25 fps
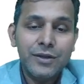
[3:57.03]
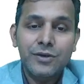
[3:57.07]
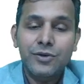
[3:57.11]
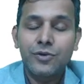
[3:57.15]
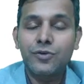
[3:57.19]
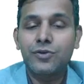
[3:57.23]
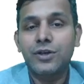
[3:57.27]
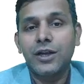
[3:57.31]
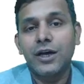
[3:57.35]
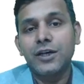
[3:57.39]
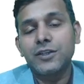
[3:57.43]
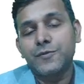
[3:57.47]

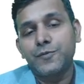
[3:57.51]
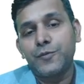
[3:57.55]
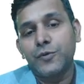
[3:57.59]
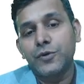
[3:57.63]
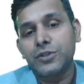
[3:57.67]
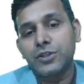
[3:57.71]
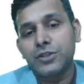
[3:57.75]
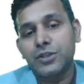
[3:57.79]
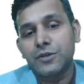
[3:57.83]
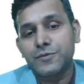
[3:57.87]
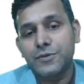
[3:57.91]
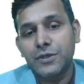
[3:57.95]
to
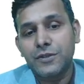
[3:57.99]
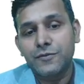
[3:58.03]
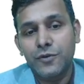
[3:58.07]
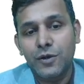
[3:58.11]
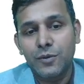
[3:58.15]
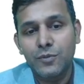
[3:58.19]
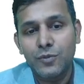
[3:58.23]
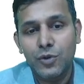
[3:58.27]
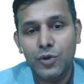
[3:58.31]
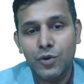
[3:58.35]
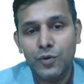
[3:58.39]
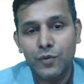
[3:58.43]
transport the substance
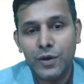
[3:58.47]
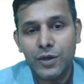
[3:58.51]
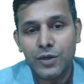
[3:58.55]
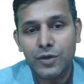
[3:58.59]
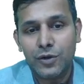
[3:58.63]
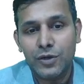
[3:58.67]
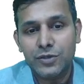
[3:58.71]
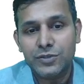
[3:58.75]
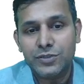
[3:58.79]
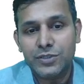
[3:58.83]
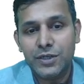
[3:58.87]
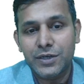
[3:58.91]
from lower
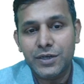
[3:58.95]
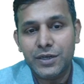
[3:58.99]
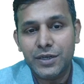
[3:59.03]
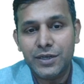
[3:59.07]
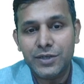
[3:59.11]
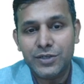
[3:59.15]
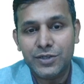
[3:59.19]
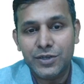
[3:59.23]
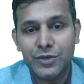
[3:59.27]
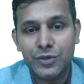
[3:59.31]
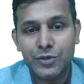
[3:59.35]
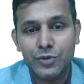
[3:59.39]

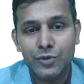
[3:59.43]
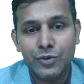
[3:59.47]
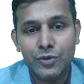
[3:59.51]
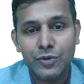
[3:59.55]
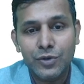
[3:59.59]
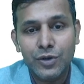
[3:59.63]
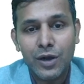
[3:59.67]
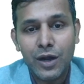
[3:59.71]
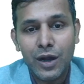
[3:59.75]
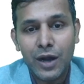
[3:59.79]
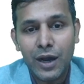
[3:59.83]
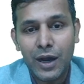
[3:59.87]
concentration
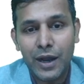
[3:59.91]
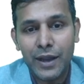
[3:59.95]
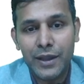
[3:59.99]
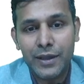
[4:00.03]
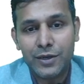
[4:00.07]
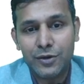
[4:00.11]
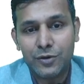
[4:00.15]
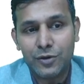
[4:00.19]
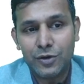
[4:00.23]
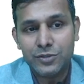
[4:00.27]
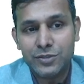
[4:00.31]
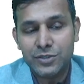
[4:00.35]
to
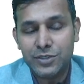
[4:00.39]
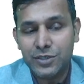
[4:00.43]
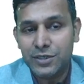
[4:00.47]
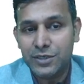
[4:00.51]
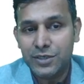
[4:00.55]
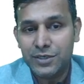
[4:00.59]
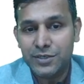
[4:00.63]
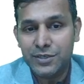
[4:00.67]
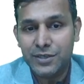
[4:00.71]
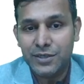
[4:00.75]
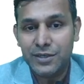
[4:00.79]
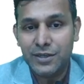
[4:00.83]
higher
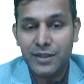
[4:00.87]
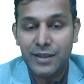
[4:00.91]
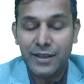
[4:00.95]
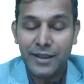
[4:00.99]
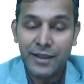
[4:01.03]
concentration.